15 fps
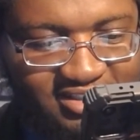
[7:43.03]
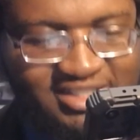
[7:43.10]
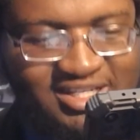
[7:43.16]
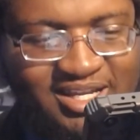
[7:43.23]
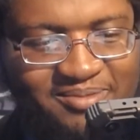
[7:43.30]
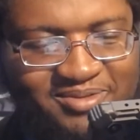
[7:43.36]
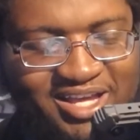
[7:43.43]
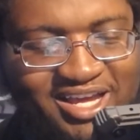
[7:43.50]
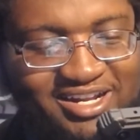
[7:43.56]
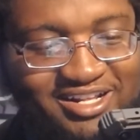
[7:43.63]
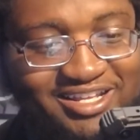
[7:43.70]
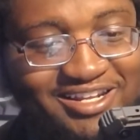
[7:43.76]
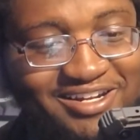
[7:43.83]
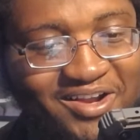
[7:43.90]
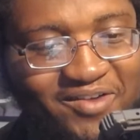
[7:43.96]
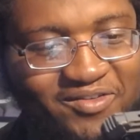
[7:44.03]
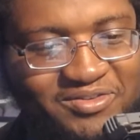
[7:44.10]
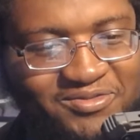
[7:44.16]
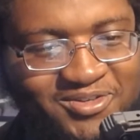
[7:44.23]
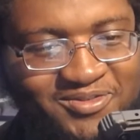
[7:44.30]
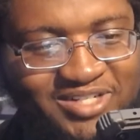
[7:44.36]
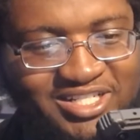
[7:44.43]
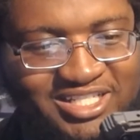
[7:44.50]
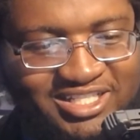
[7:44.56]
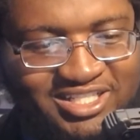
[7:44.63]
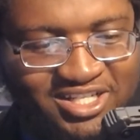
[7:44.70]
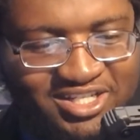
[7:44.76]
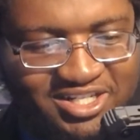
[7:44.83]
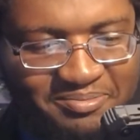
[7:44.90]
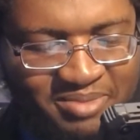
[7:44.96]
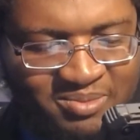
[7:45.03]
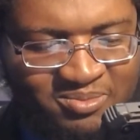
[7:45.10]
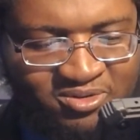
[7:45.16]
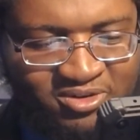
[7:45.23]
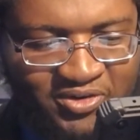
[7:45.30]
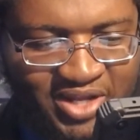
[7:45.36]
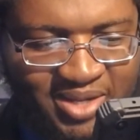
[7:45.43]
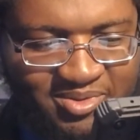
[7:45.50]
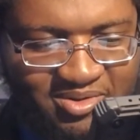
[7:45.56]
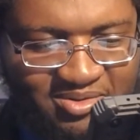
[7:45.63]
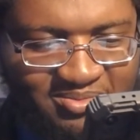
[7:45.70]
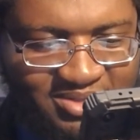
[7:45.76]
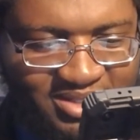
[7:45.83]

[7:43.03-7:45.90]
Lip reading: I'm kind of getting nervous for him. There's a ton of people grabbing him.